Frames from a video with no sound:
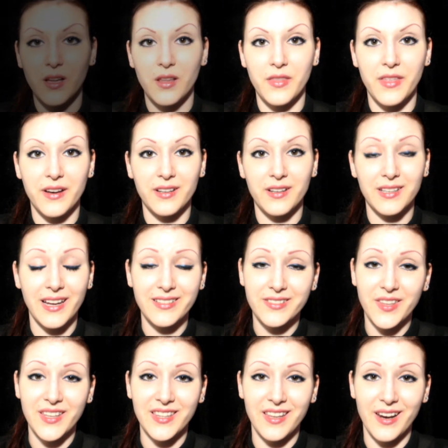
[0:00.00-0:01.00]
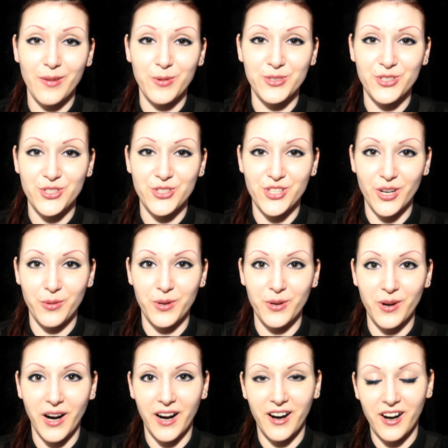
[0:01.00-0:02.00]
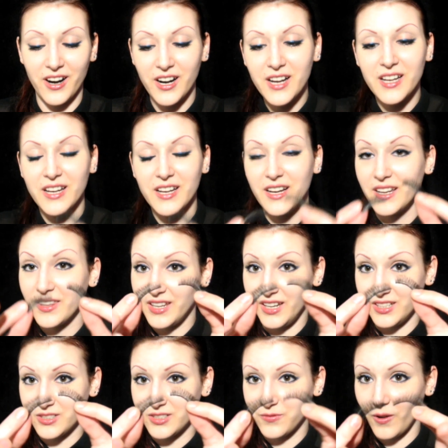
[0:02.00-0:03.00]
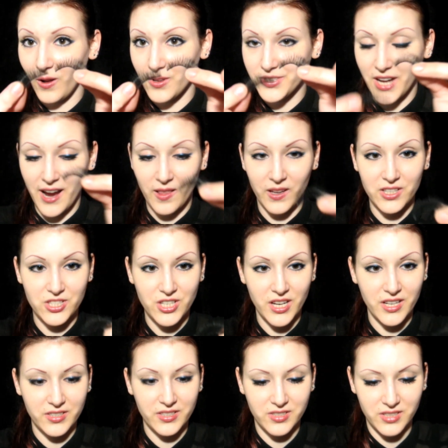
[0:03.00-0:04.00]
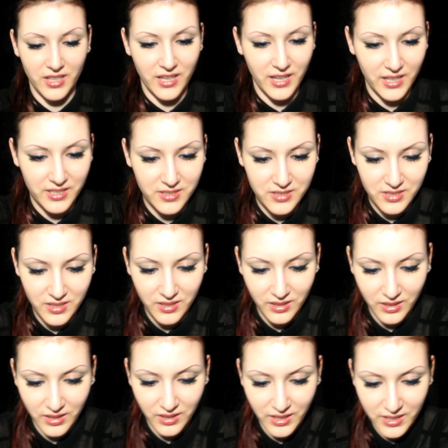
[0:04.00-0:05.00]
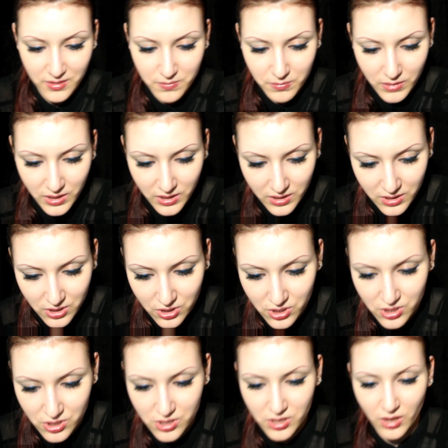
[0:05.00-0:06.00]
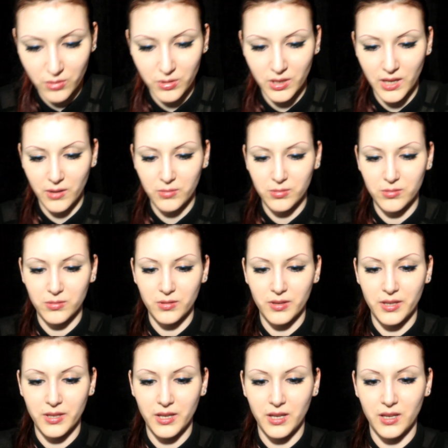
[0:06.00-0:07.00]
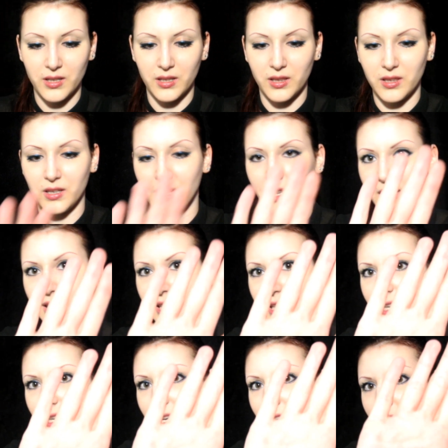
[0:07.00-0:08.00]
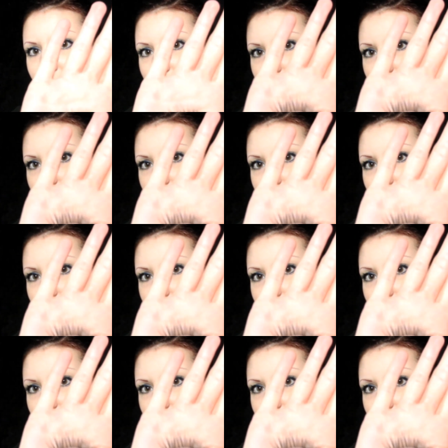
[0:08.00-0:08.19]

The last thing that I want to show you are these false eyelashes, and let me show you how they look like.